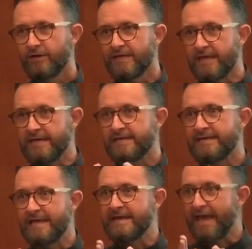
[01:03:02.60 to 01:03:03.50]
It,
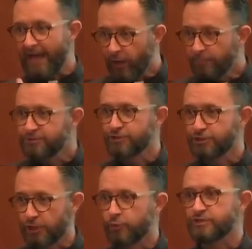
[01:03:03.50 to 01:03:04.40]
it helps to
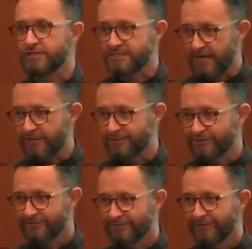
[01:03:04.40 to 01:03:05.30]
show
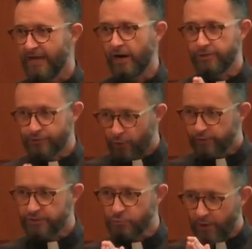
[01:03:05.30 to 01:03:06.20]
success, and our
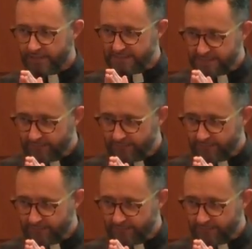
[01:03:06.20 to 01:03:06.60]
donors want to see